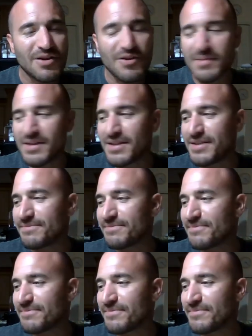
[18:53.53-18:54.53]
Oh, man.
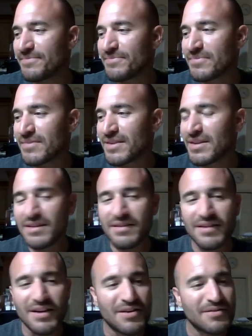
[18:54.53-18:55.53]

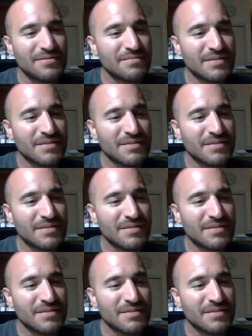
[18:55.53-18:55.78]
No.